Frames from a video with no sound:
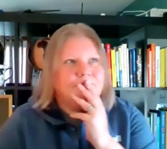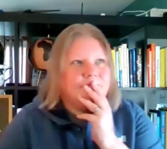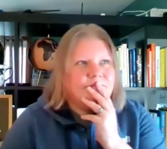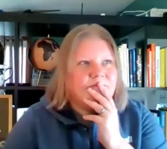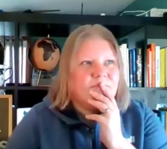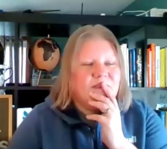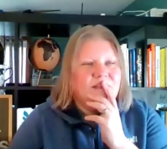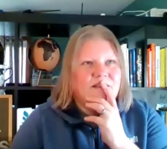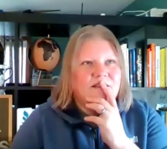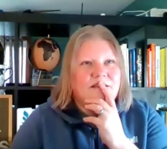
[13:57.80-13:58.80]

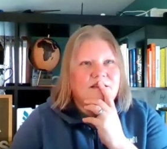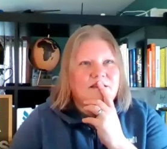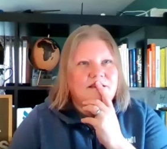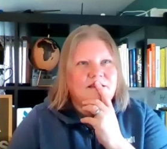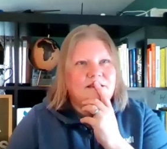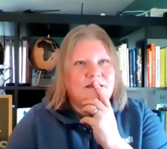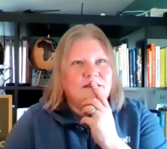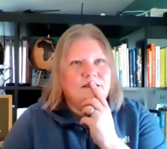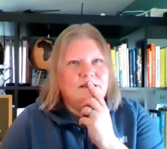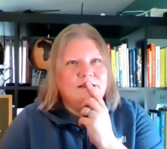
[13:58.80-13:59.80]

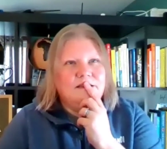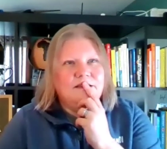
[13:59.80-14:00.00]
No one is speaking in this clip.